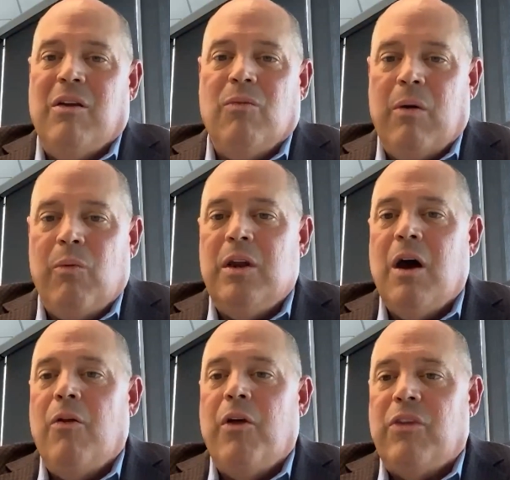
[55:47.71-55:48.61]
And we
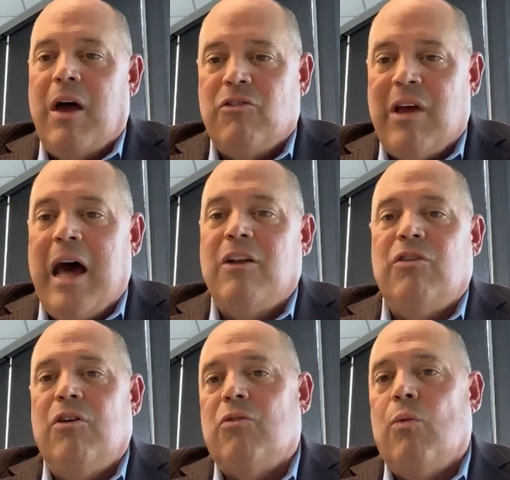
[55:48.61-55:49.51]
know that those
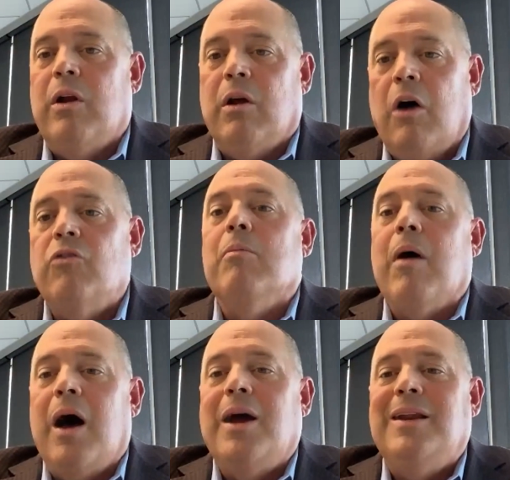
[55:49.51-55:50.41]
attitudes are what
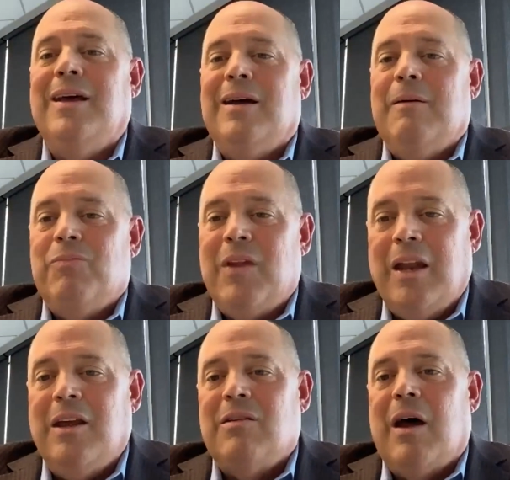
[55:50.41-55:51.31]
undermine
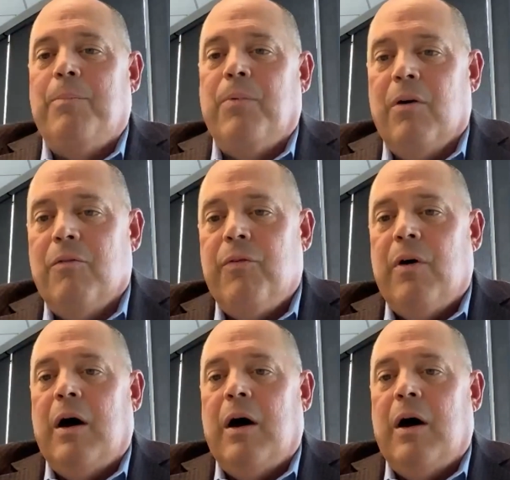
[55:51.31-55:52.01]
any type of